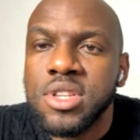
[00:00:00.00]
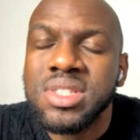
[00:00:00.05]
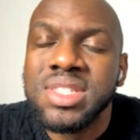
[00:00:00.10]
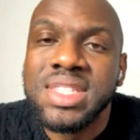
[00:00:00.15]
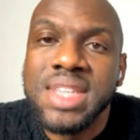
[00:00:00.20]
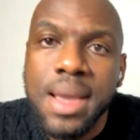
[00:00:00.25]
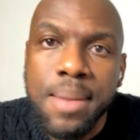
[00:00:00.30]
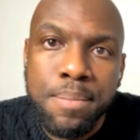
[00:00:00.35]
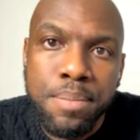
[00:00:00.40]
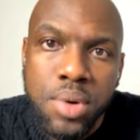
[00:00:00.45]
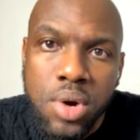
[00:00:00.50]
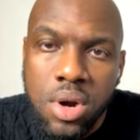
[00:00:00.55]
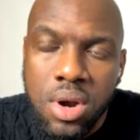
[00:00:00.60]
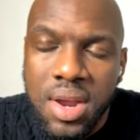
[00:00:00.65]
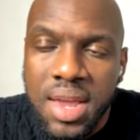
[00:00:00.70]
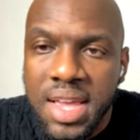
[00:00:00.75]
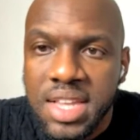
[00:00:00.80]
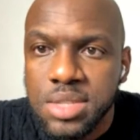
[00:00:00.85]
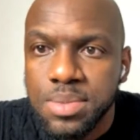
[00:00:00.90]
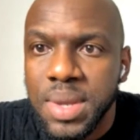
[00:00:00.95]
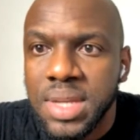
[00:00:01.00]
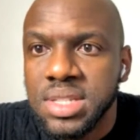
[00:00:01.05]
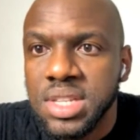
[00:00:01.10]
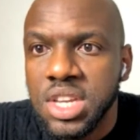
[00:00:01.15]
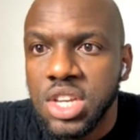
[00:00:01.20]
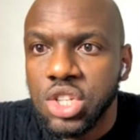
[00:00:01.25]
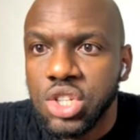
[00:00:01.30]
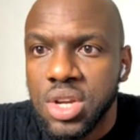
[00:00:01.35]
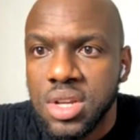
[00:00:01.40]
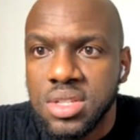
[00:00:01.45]
temper our
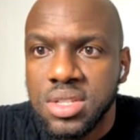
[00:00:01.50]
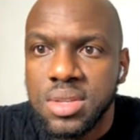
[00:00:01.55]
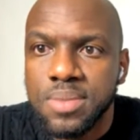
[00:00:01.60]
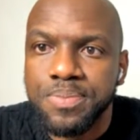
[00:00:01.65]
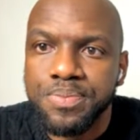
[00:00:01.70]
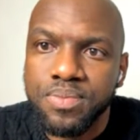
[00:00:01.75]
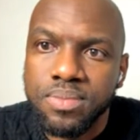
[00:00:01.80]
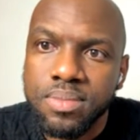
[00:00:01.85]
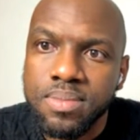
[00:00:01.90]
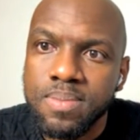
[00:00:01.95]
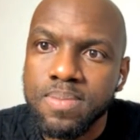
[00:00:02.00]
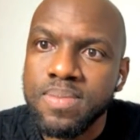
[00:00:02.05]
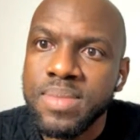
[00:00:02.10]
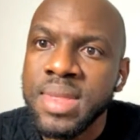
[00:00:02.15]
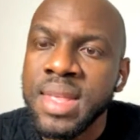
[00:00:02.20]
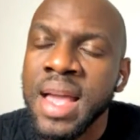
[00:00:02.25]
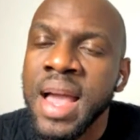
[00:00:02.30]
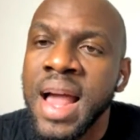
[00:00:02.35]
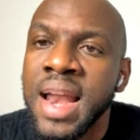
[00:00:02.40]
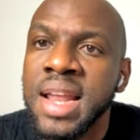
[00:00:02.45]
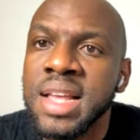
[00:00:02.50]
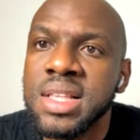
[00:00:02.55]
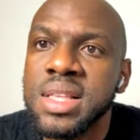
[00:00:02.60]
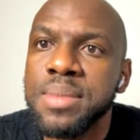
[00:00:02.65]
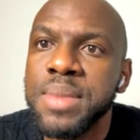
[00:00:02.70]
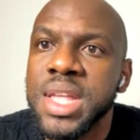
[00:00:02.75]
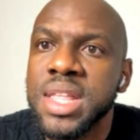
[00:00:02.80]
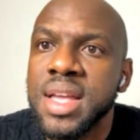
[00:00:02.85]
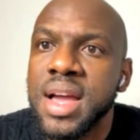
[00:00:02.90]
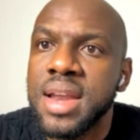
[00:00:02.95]
expectations a little
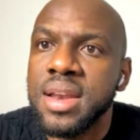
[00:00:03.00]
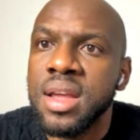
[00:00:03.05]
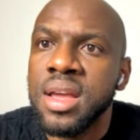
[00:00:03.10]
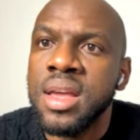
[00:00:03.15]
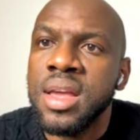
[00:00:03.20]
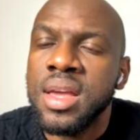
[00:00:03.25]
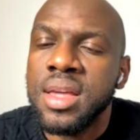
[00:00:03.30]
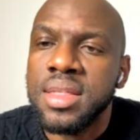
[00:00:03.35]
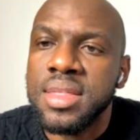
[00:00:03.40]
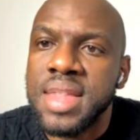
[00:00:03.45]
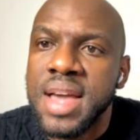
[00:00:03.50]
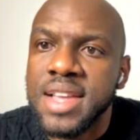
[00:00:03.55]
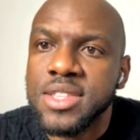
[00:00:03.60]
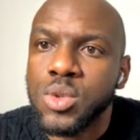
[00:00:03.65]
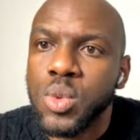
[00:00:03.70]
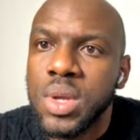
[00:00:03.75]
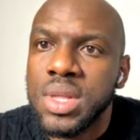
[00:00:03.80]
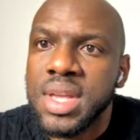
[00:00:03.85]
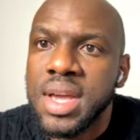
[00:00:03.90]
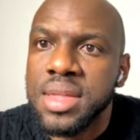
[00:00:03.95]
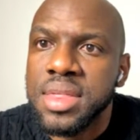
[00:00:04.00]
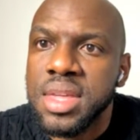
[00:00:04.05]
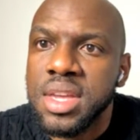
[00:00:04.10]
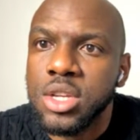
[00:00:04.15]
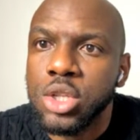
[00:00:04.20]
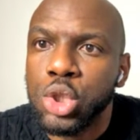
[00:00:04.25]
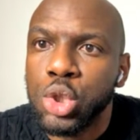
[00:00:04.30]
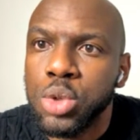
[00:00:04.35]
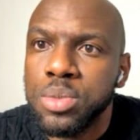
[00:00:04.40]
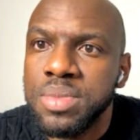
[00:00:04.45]
bit, and that's what I
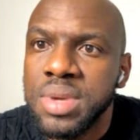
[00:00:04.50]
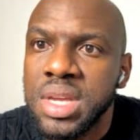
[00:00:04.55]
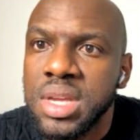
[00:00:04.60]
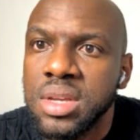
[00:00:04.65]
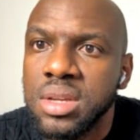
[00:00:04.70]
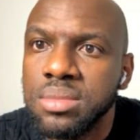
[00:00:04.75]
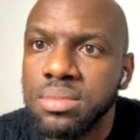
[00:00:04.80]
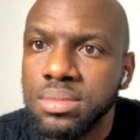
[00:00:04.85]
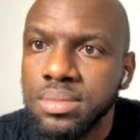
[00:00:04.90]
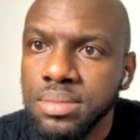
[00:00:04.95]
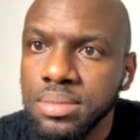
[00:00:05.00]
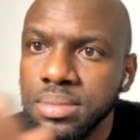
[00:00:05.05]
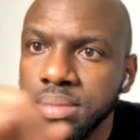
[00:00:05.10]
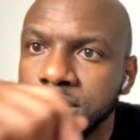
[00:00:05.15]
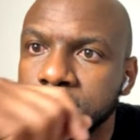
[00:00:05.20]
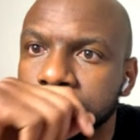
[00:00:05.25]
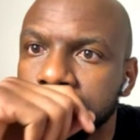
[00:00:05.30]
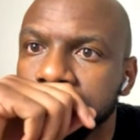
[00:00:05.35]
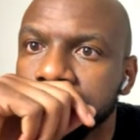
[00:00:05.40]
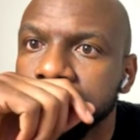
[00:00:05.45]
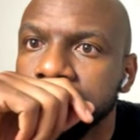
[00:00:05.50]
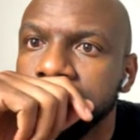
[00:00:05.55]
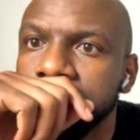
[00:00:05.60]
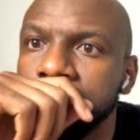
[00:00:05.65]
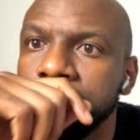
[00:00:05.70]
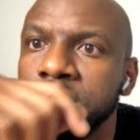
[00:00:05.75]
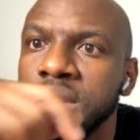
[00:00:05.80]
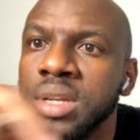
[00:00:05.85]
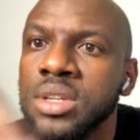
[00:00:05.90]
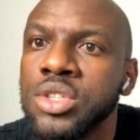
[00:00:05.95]
think should be
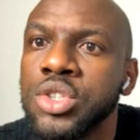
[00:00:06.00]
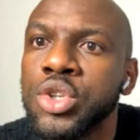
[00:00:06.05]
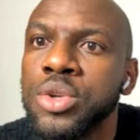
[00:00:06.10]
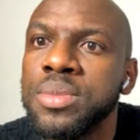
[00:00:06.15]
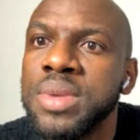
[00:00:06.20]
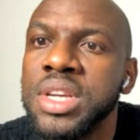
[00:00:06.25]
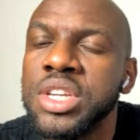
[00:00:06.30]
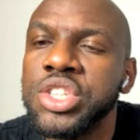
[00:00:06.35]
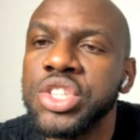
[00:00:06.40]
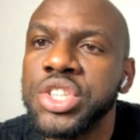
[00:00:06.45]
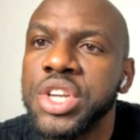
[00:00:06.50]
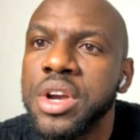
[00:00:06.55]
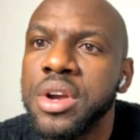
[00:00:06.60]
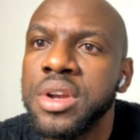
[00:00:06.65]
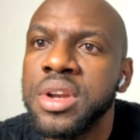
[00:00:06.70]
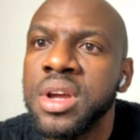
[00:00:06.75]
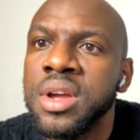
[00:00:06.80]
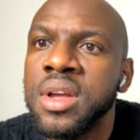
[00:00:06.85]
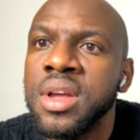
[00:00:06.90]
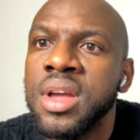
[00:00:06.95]
shared.